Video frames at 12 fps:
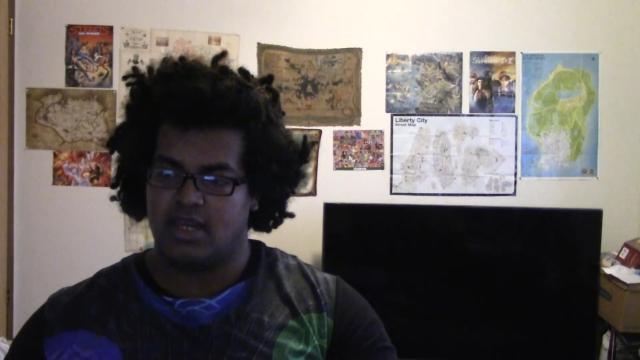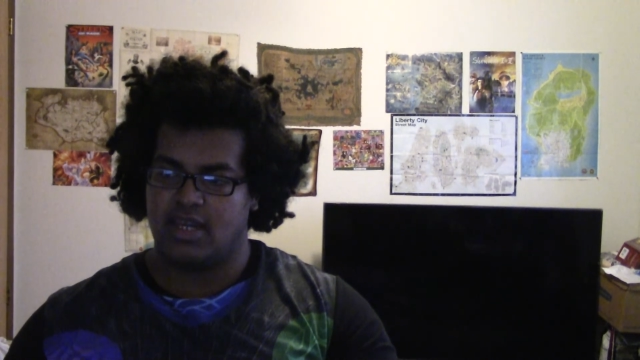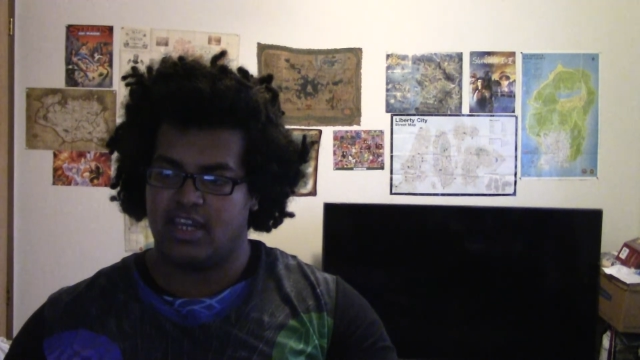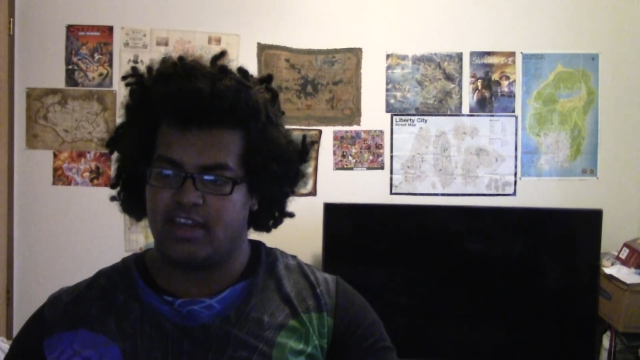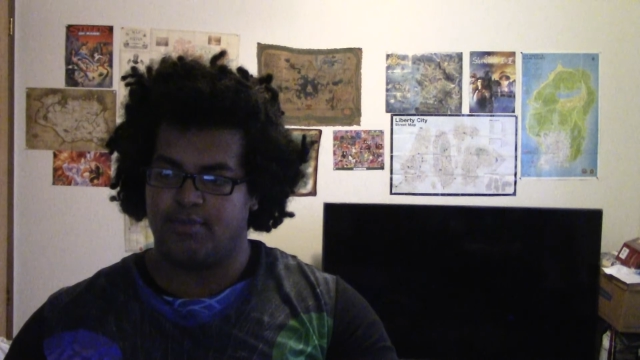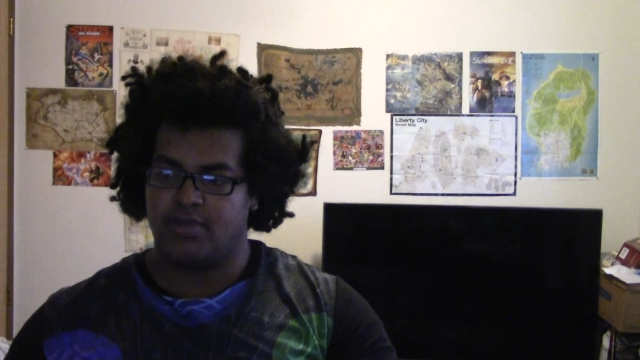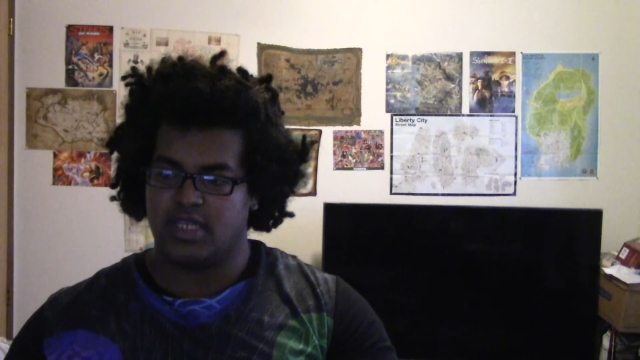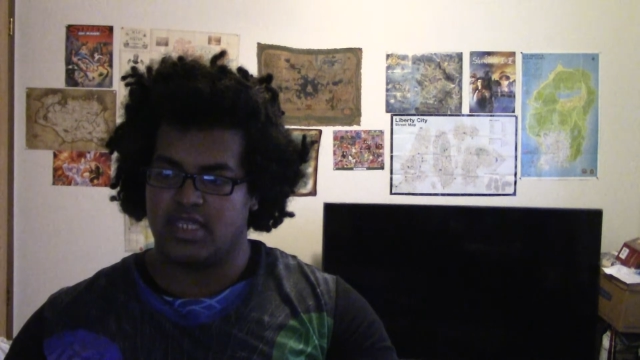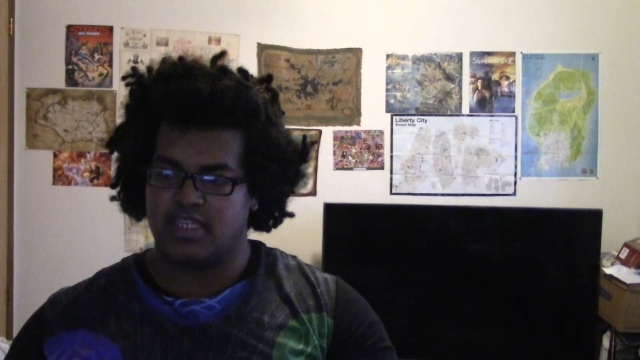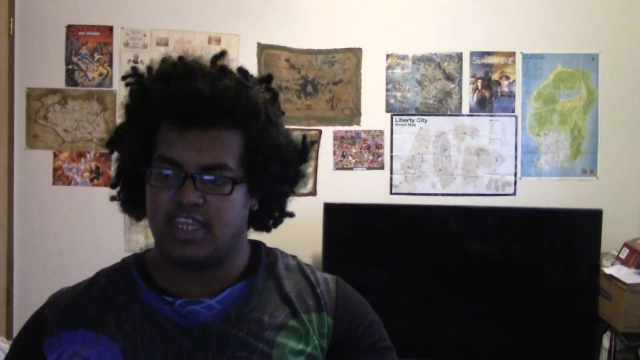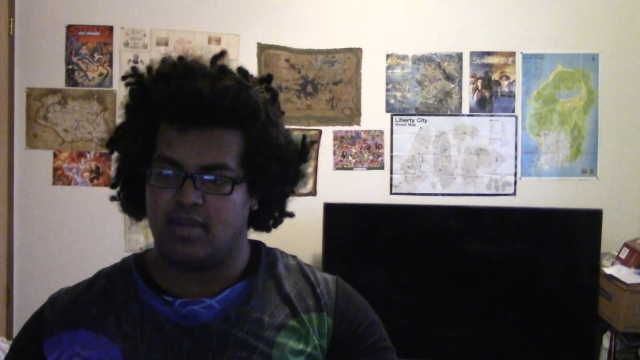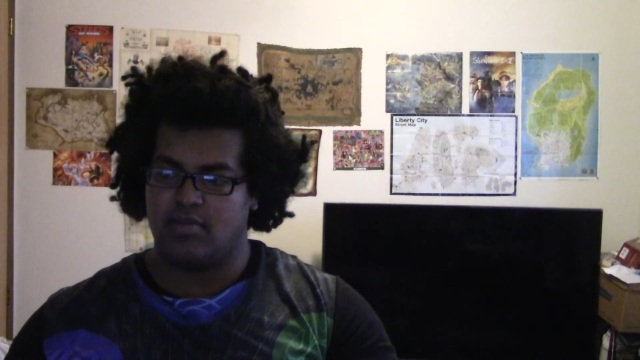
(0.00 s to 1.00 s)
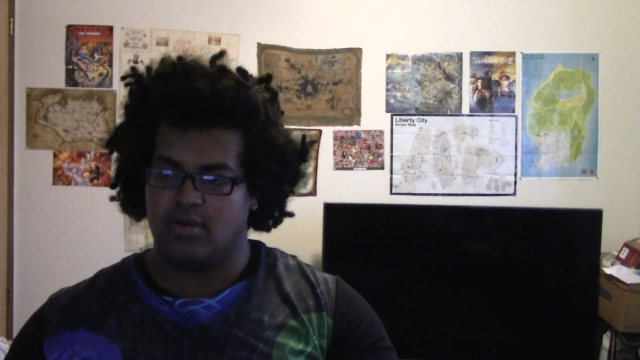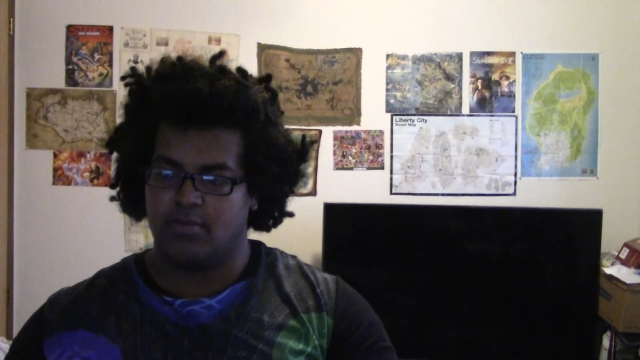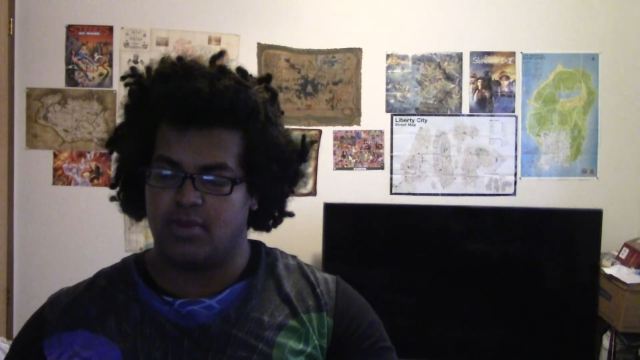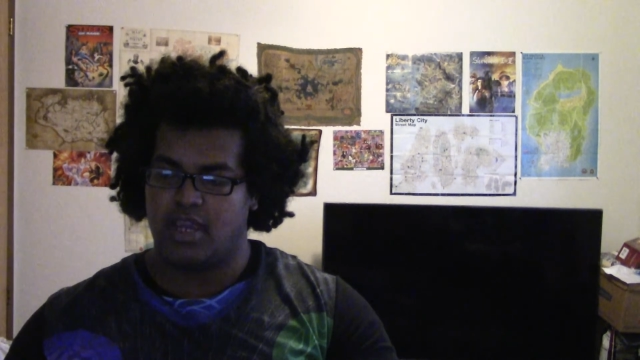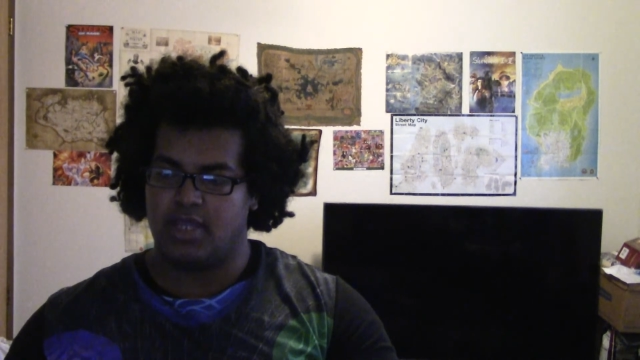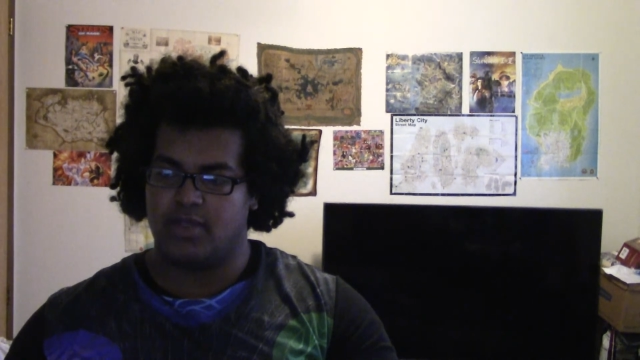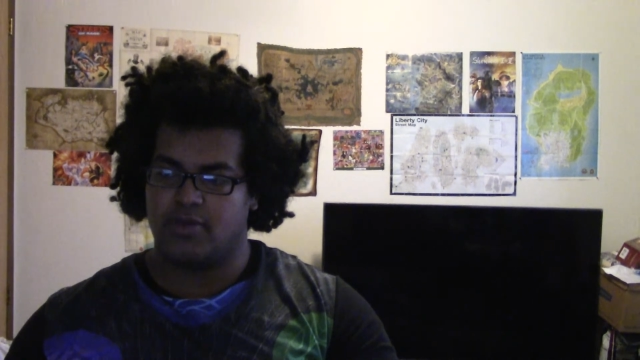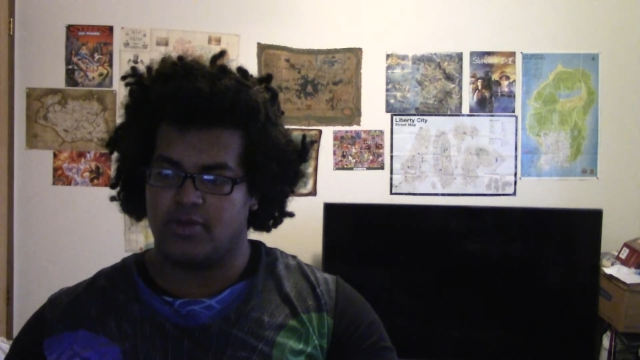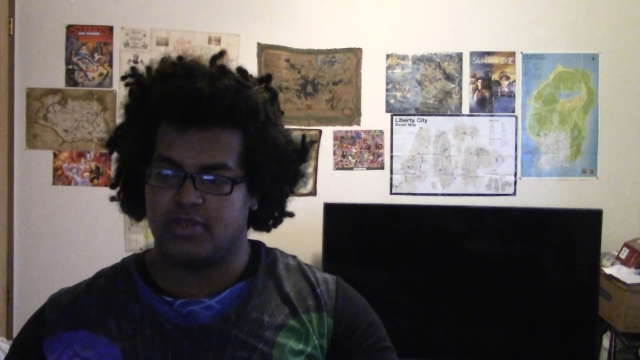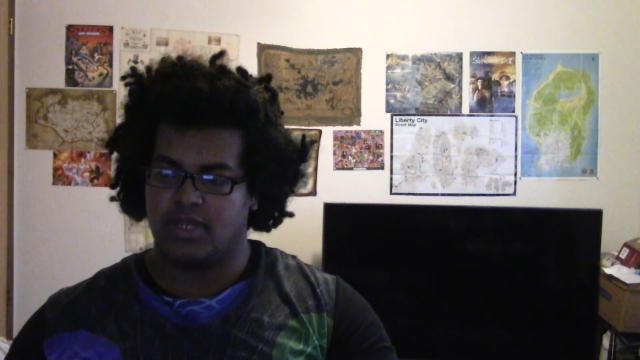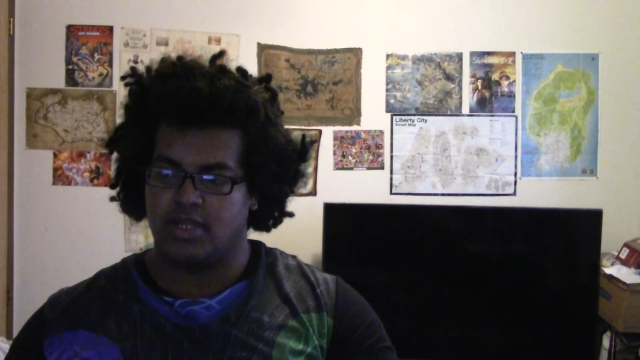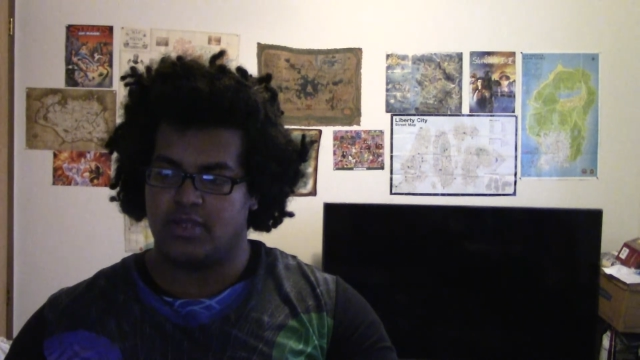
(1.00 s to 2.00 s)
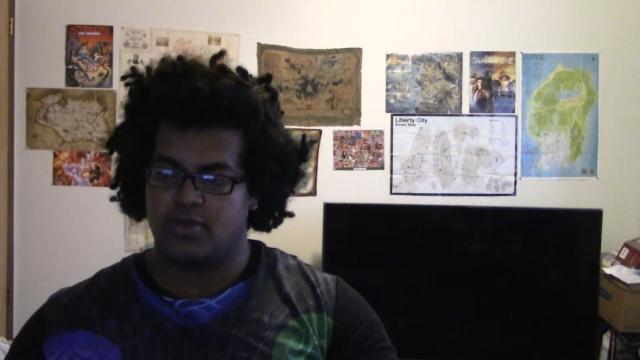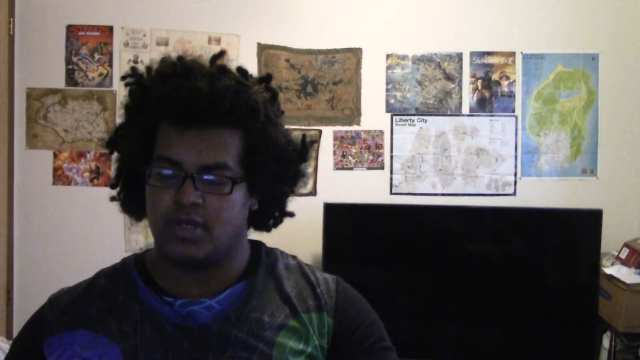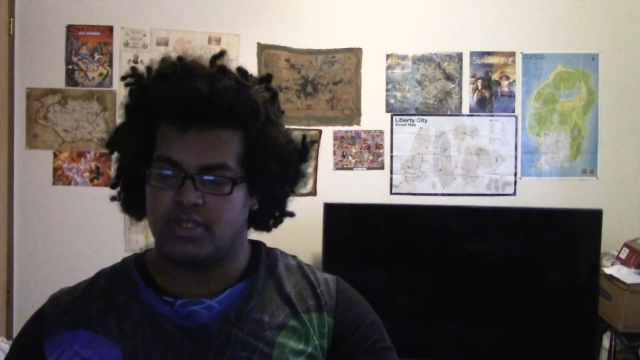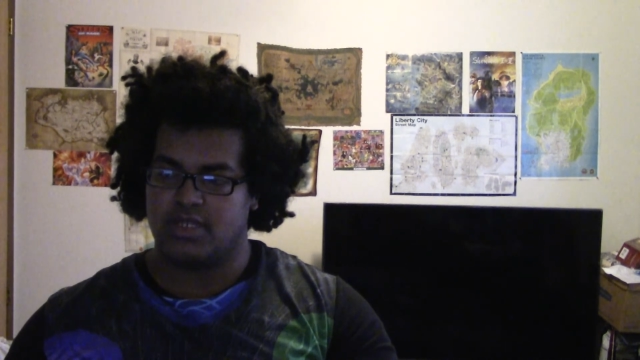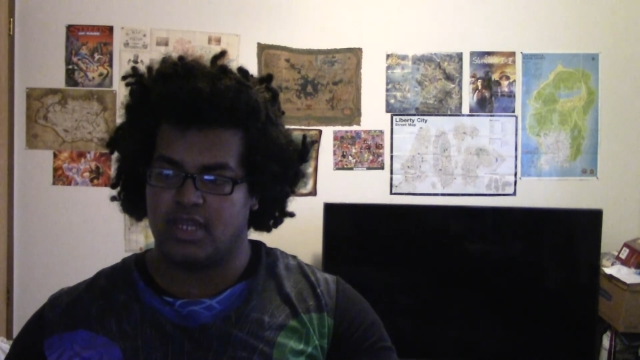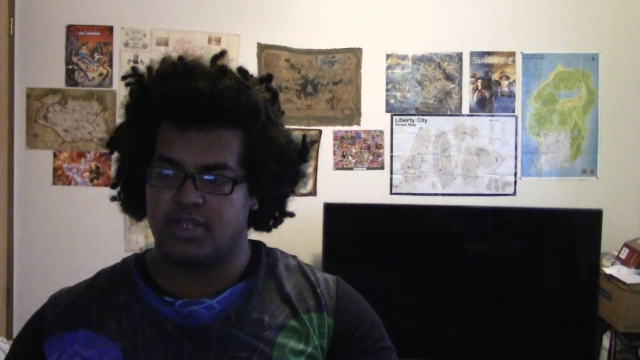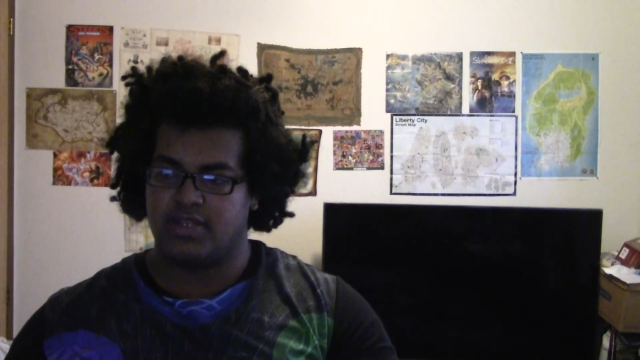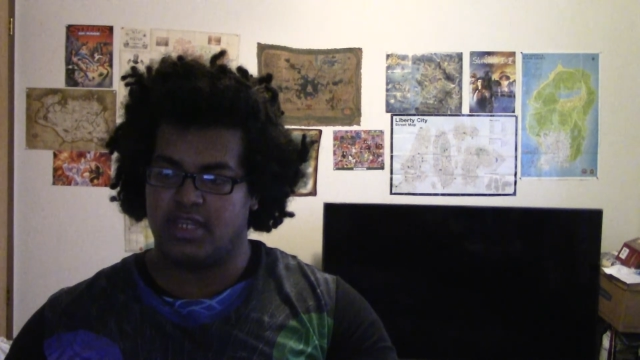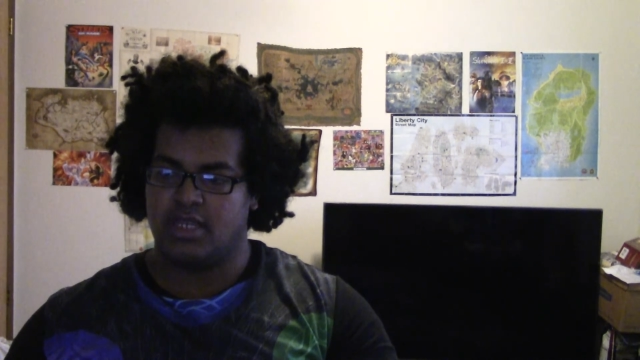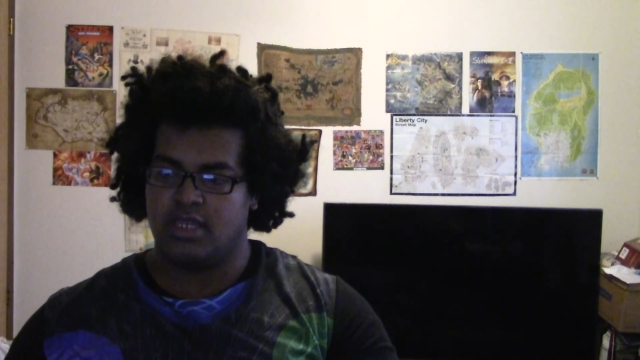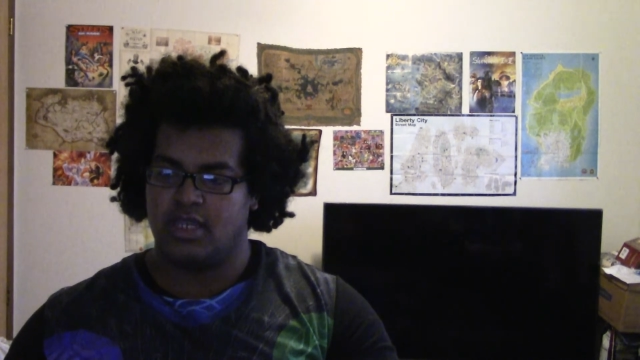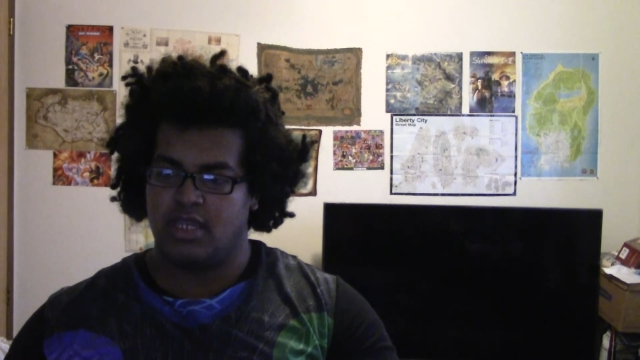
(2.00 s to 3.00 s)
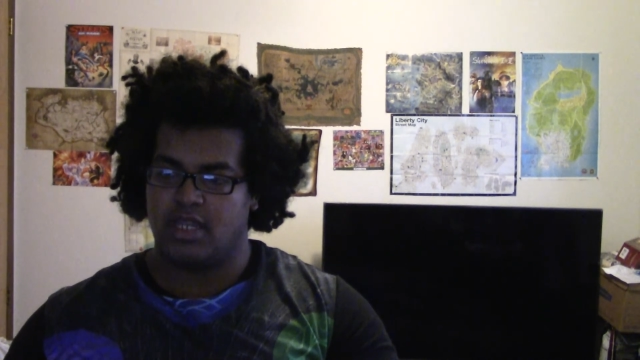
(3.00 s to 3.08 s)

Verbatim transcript: I have played this game on May 13, 2019,